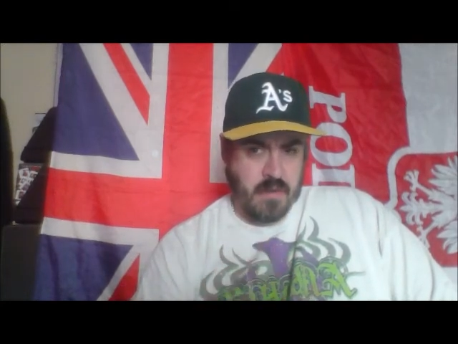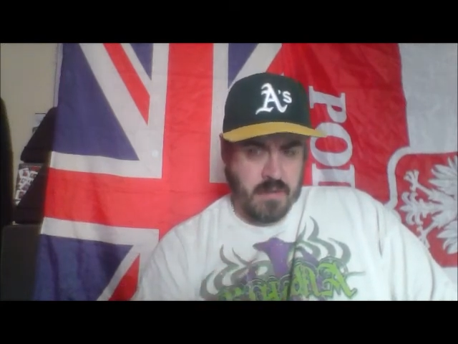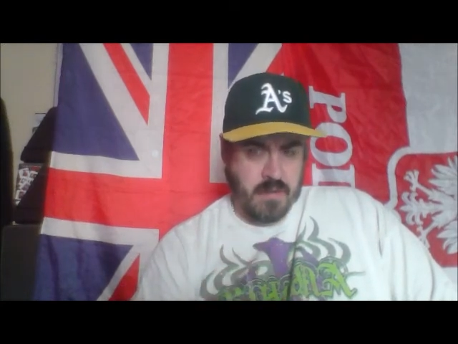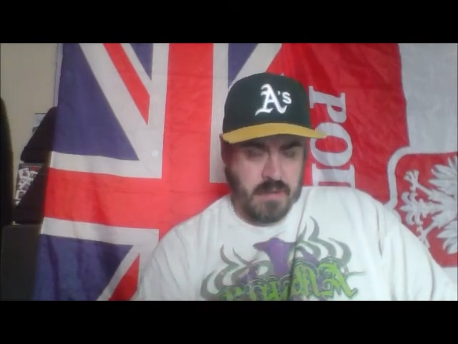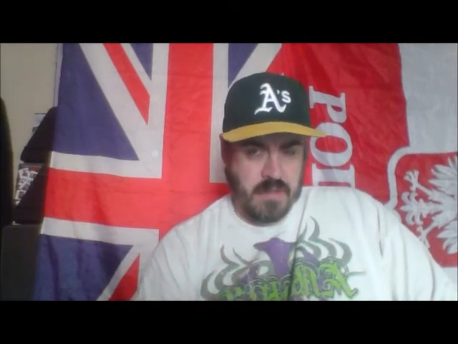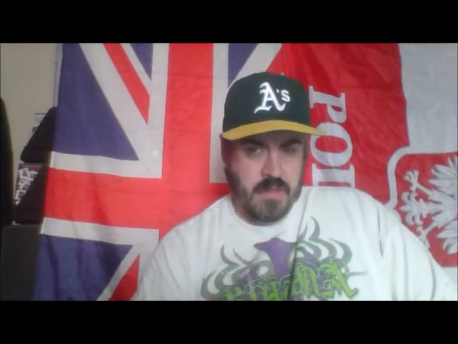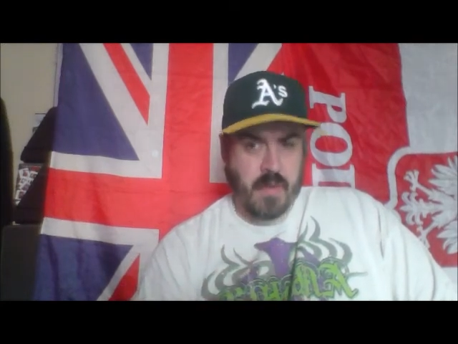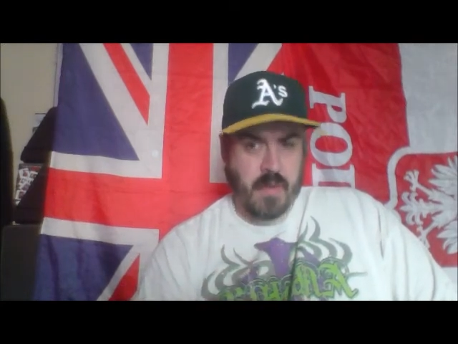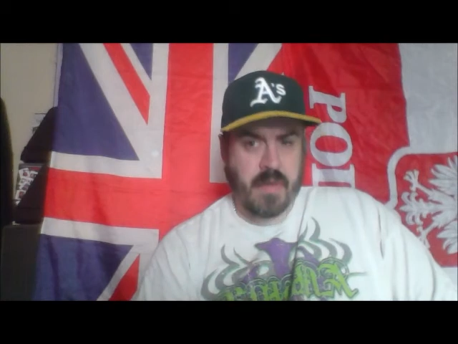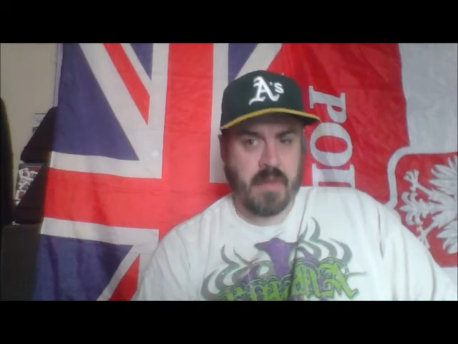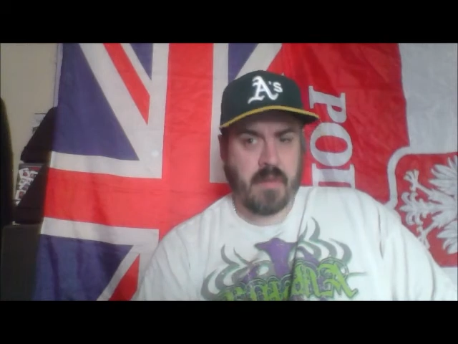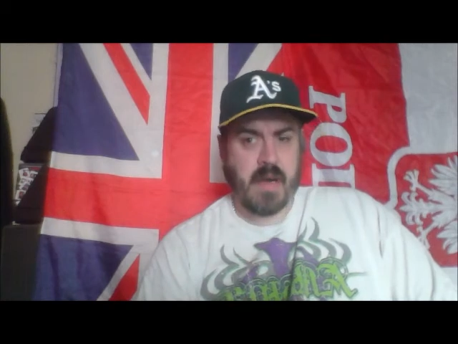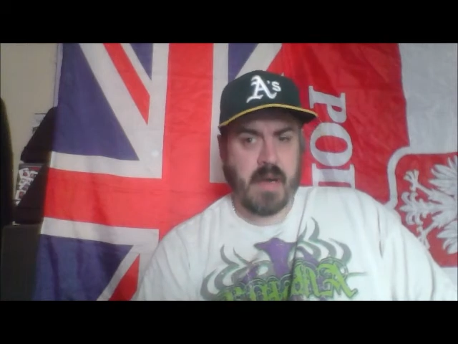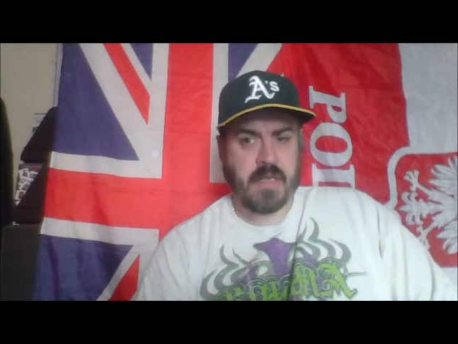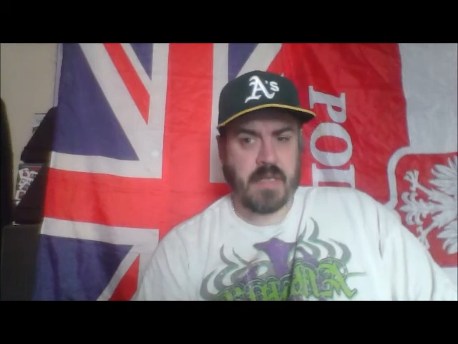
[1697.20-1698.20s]
to win the
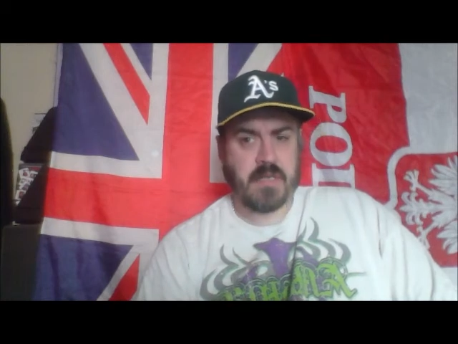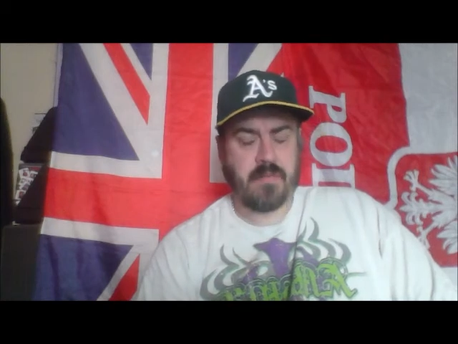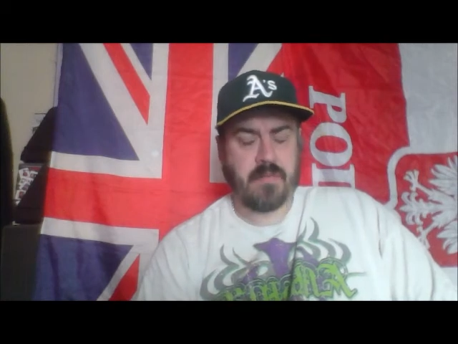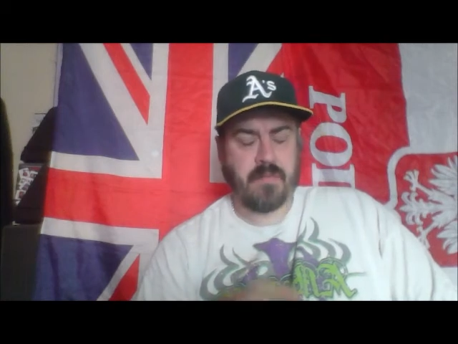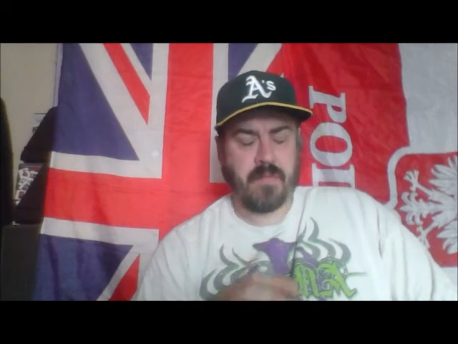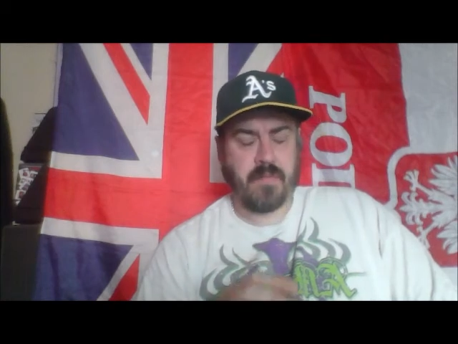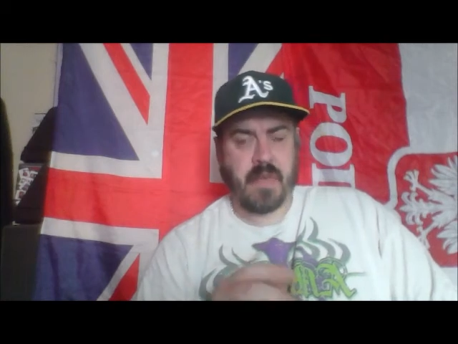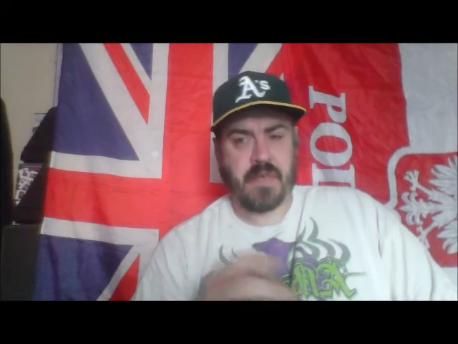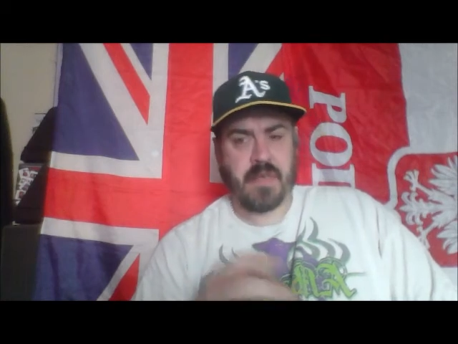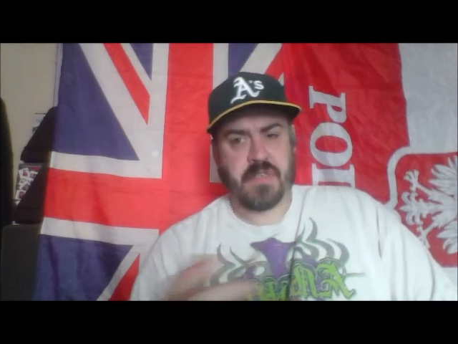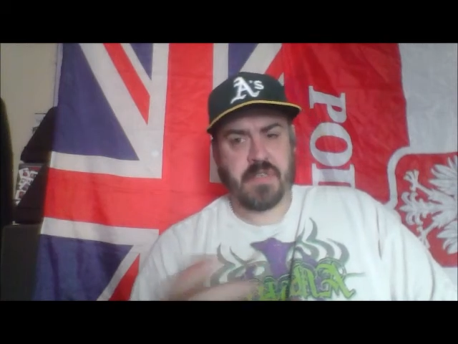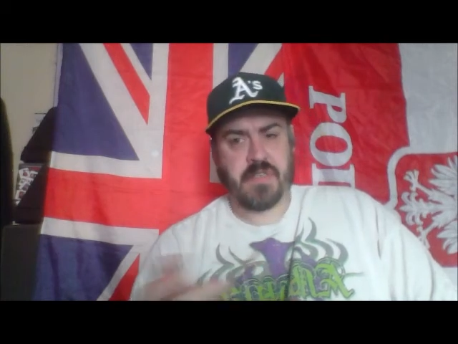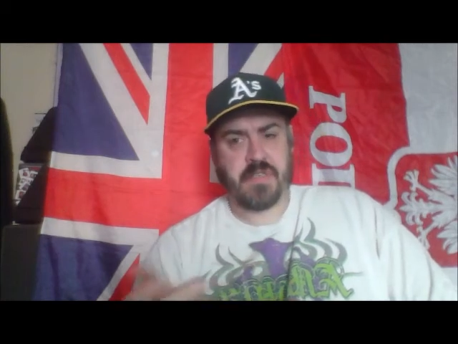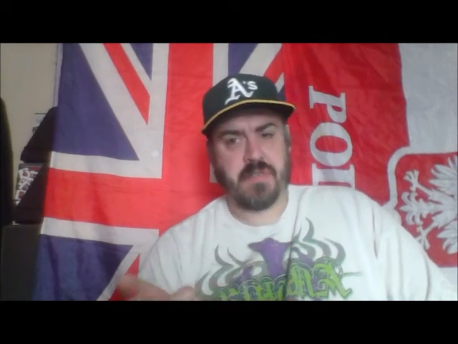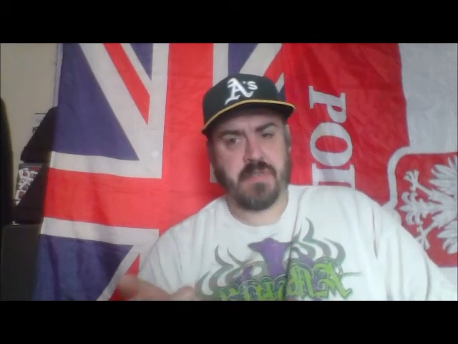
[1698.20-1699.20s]
match, because
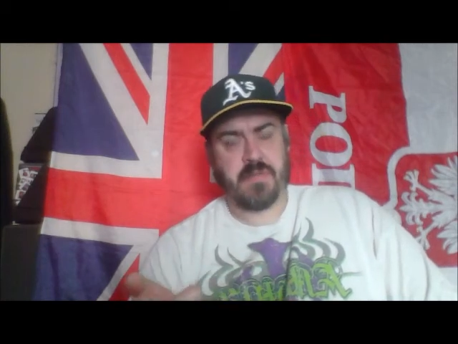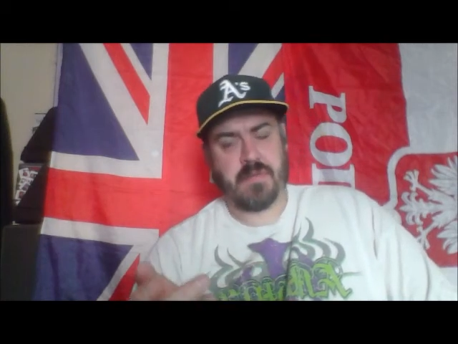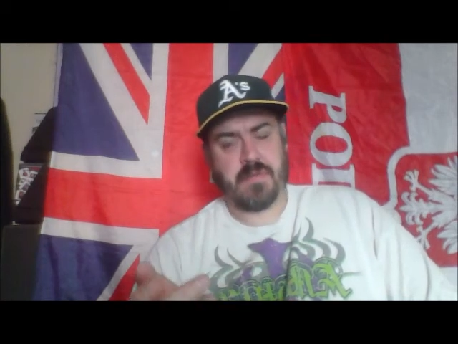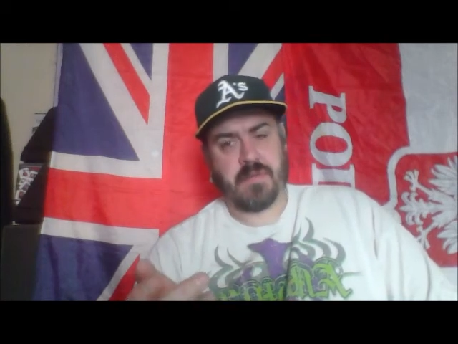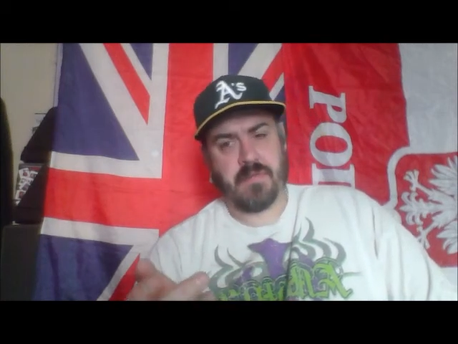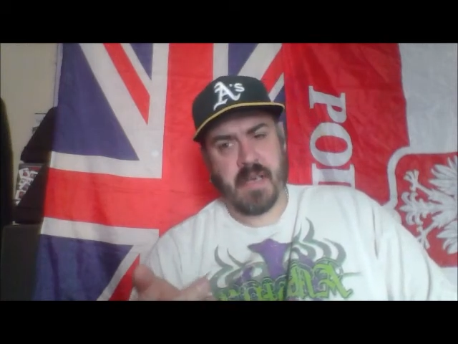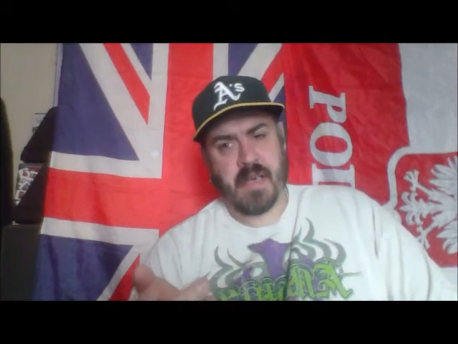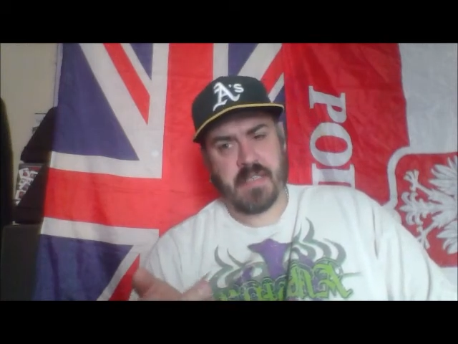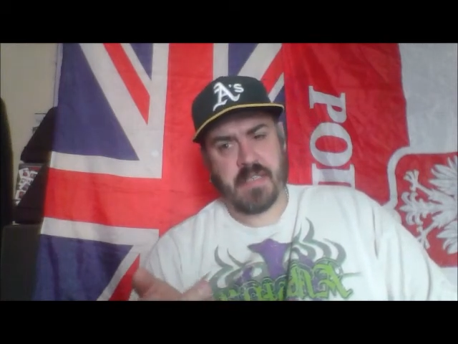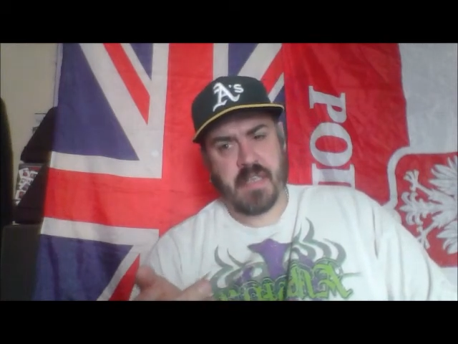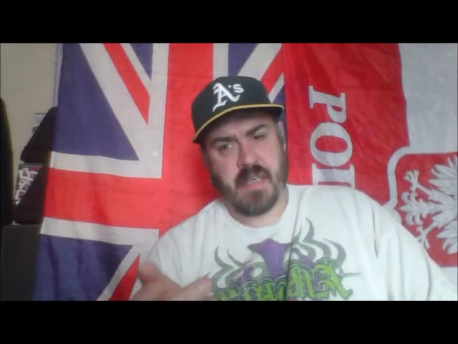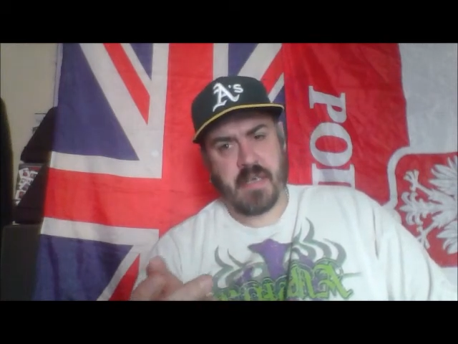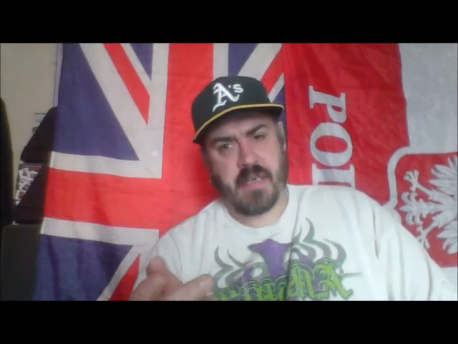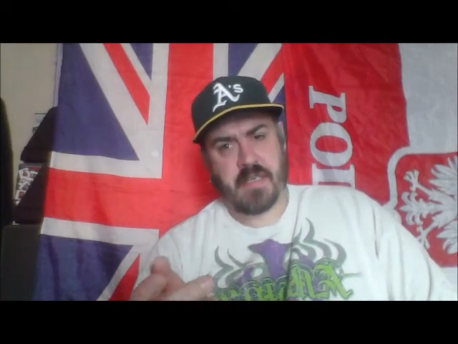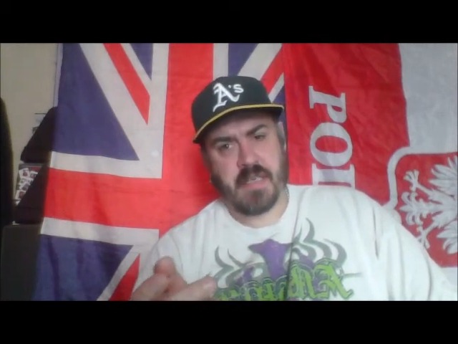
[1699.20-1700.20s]
as Mike
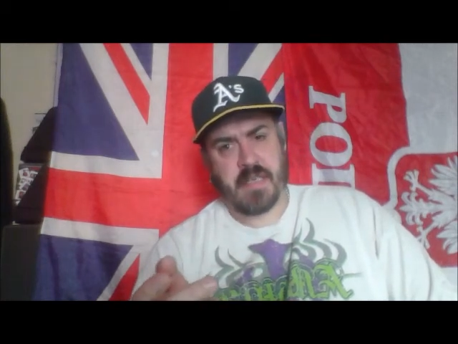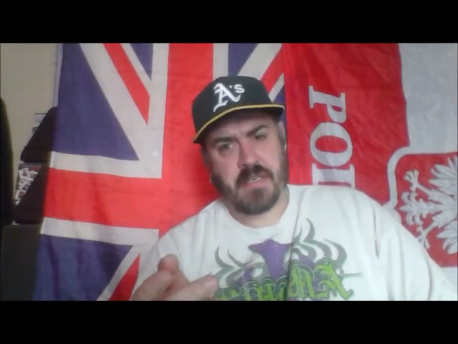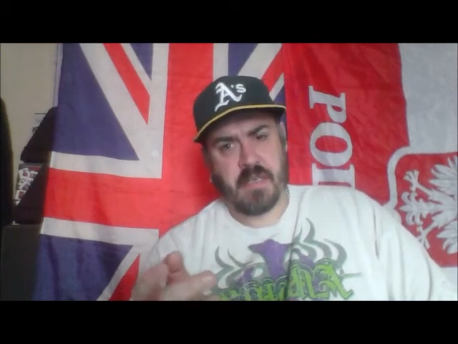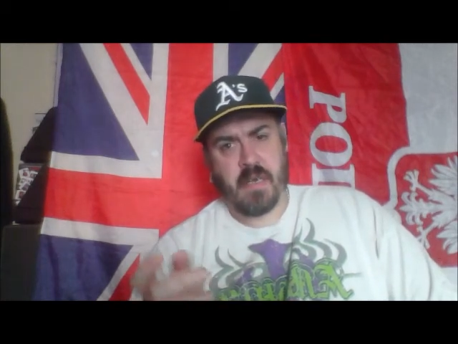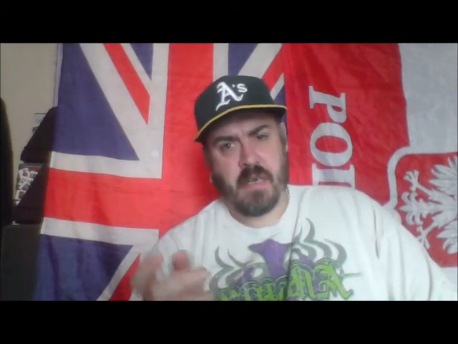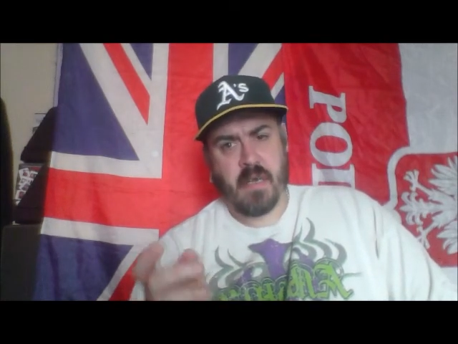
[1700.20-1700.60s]
TNA says,